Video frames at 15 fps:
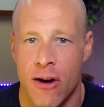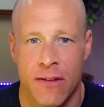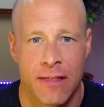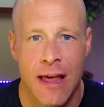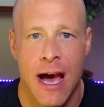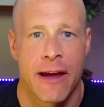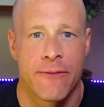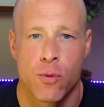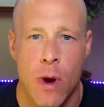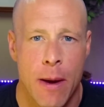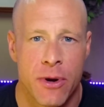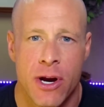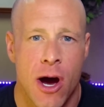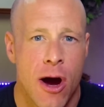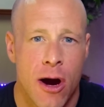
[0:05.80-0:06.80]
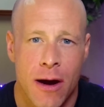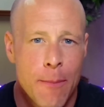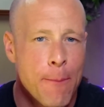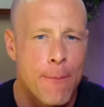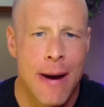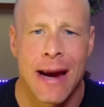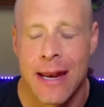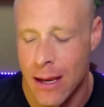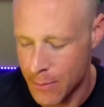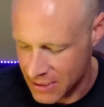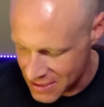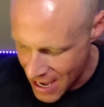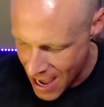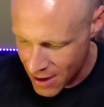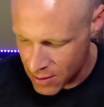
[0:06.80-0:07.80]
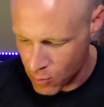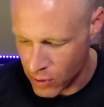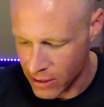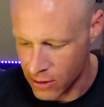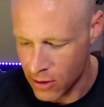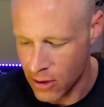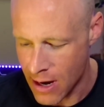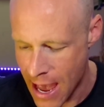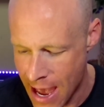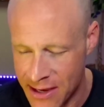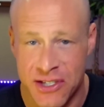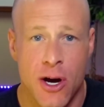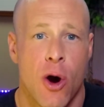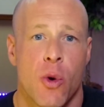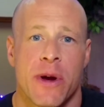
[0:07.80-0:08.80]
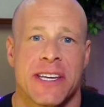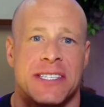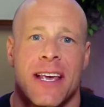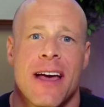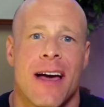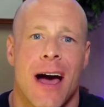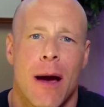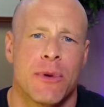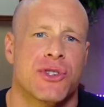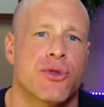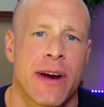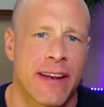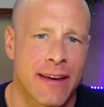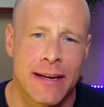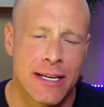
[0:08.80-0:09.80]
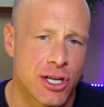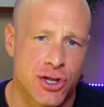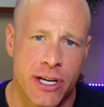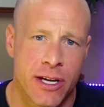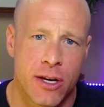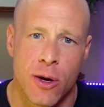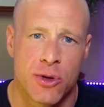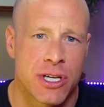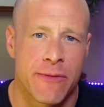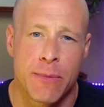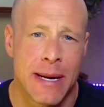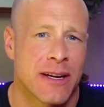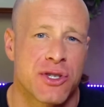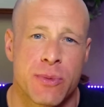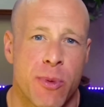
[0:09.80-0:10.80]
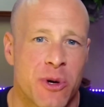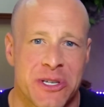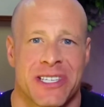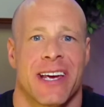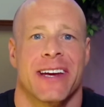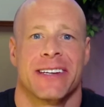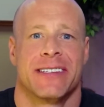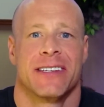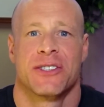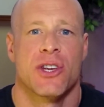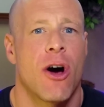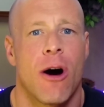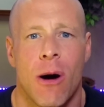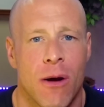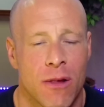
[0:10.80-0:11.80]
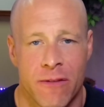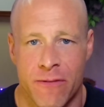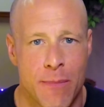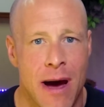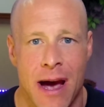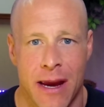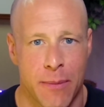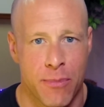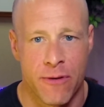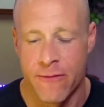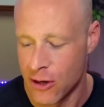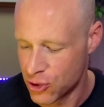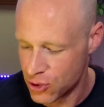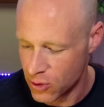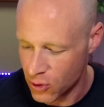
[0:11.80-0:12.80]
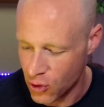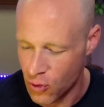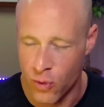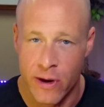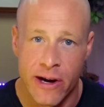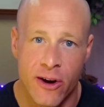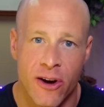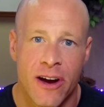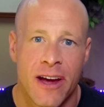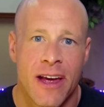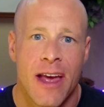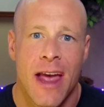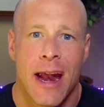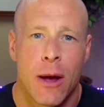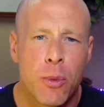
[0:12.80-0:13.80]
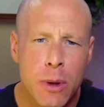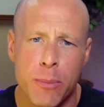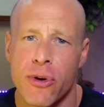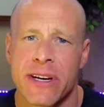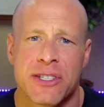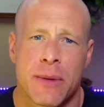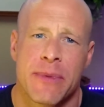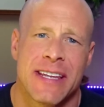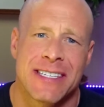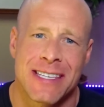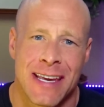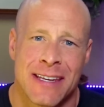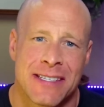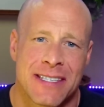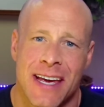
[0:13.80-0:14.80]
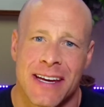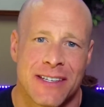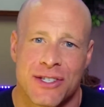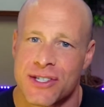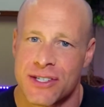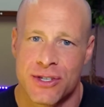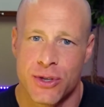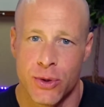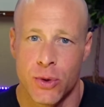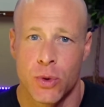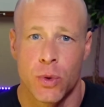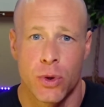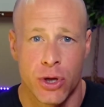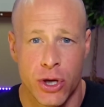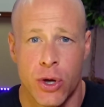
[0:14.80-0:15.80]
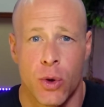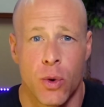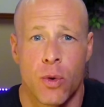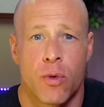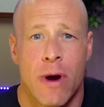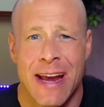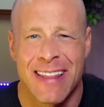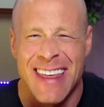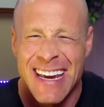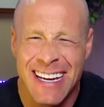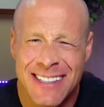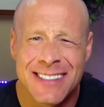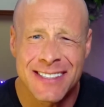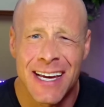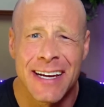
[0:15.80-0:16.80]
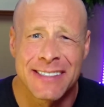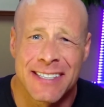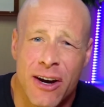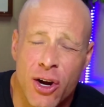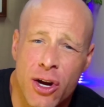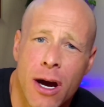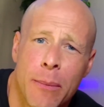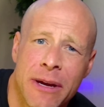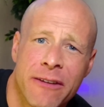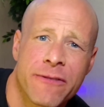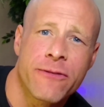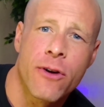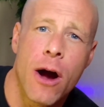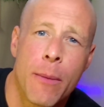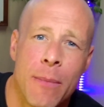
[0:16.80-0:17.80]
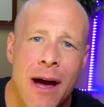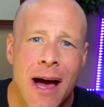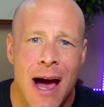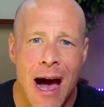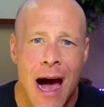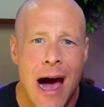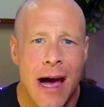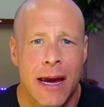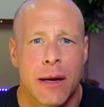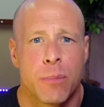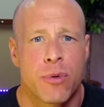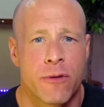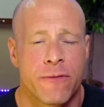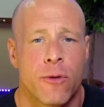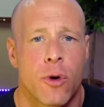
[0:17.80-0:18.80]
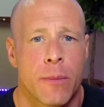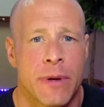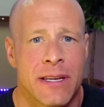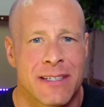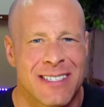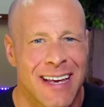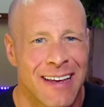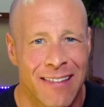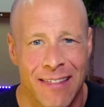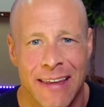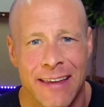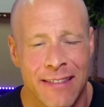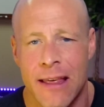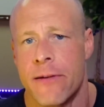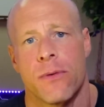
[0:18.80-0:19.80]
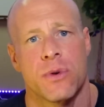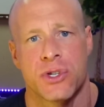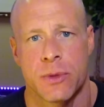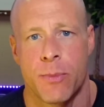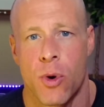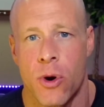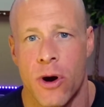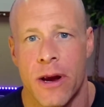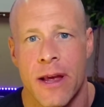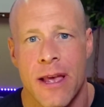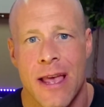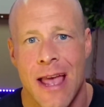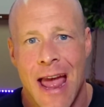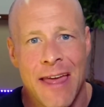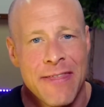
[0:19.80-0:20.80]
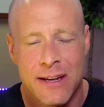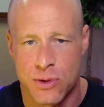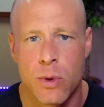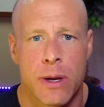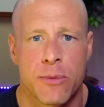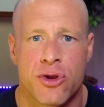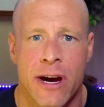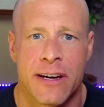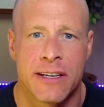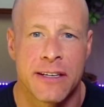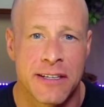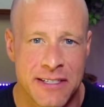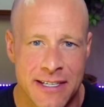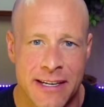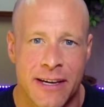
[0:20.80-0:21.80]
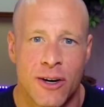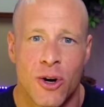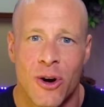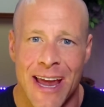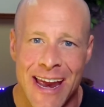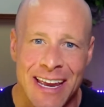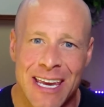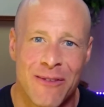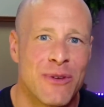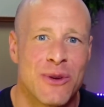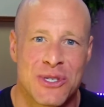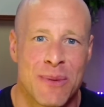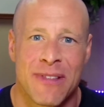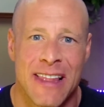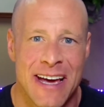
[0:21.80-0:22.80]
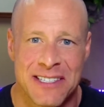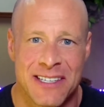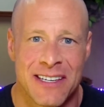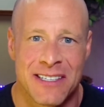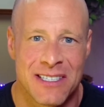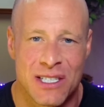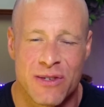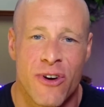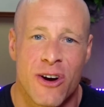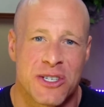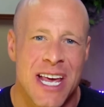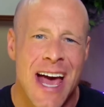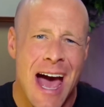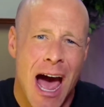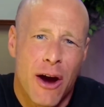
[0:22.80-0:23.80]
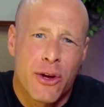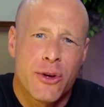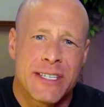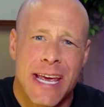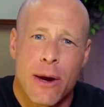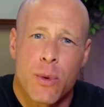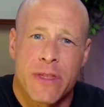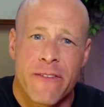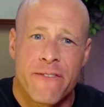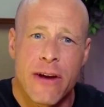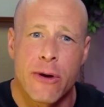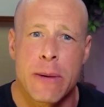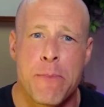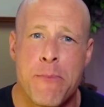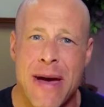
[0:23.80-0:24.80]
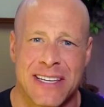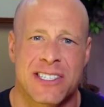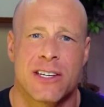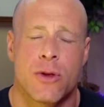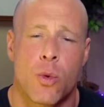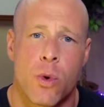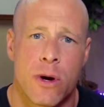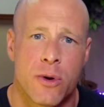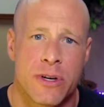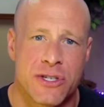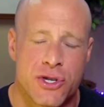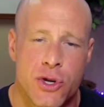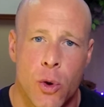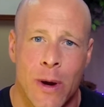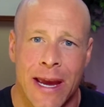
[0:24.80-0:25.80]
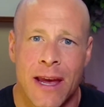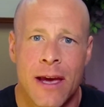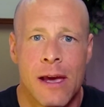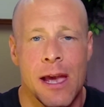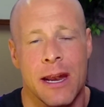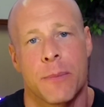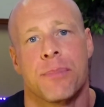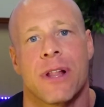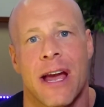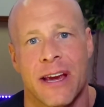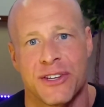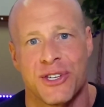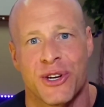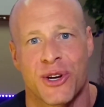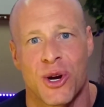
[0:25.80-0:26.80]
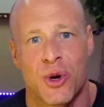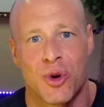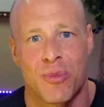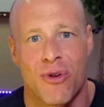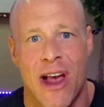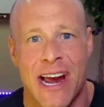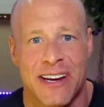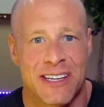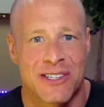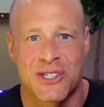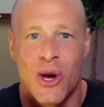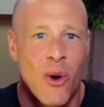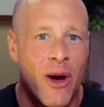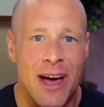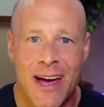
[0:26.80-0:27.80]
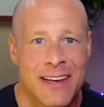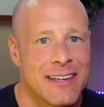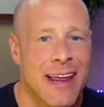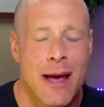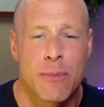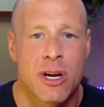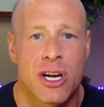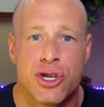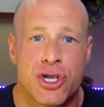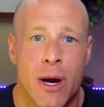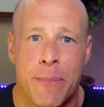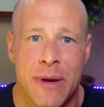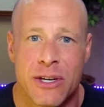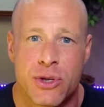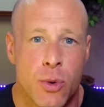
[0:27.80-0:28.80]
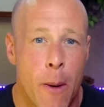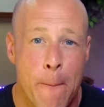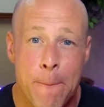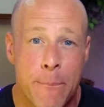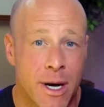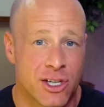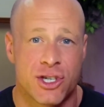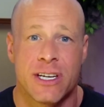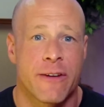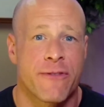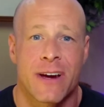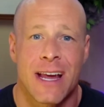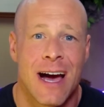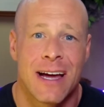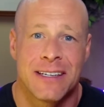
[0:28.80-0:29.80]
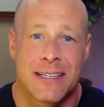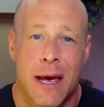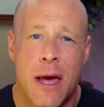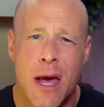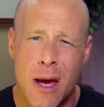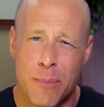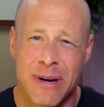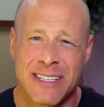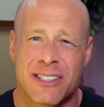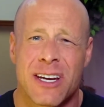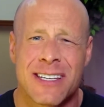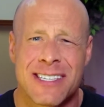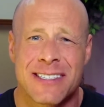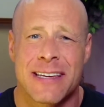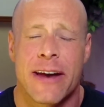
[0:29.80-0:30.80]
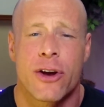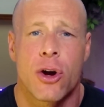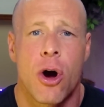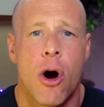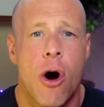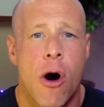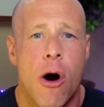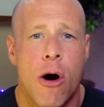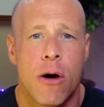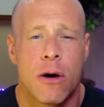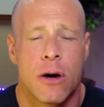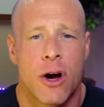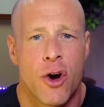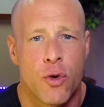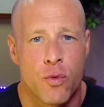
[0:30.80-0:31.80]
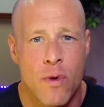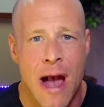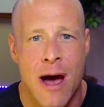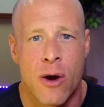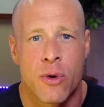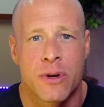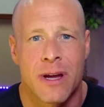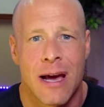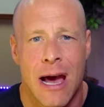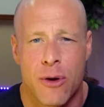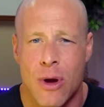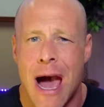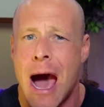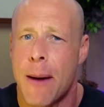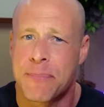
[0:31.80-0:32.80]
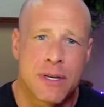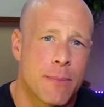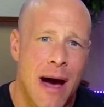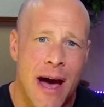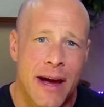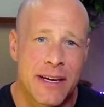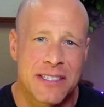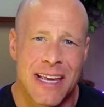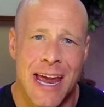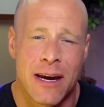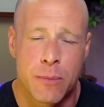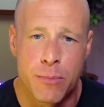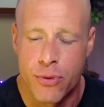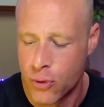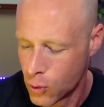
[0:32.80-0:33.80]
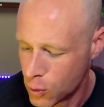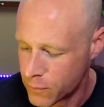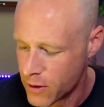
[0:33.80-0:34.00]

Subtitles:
live webinar. My name is Adam Ringler. As always, I'm a strength and conditioning coach. I've been a sports scientist all of my professional career, and I want to bring some of these insights to you, right? The insights that are coming from high performance, elite level sport. And that's what I'm trying to distill and give you some lessons as far as how do you take what the very best in the world is doing and apply it to your own practice. So today I'm going to jump into a bunch of different content, but it's going to center all around how to optimize and improve